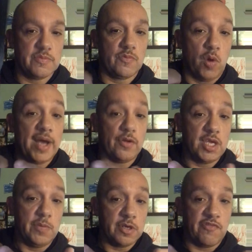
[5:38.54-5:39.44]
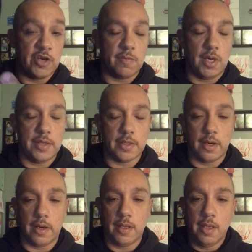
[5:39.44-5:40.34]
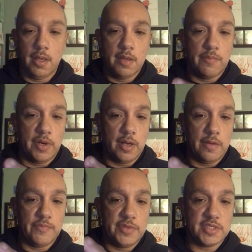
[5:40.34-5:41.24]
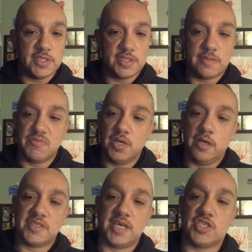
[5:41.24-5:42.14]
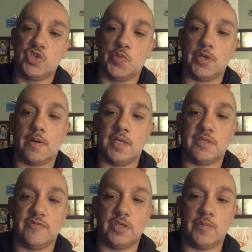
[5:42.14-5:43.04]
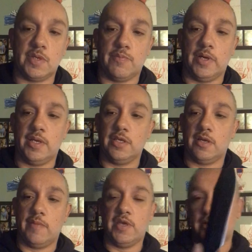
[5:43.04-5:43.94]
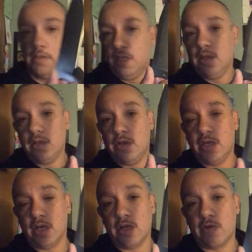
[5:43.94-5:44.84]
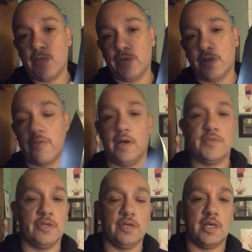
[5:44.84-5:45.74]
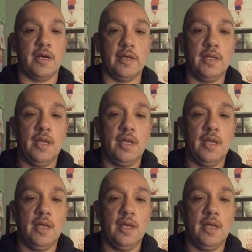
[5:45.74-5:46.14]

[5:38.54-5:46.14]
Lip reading: while keeping your finger behind the guard. But this is, you know, it's not super aggressive jimping, but I mean, you know, you get a good grip with your thumb so you can cut.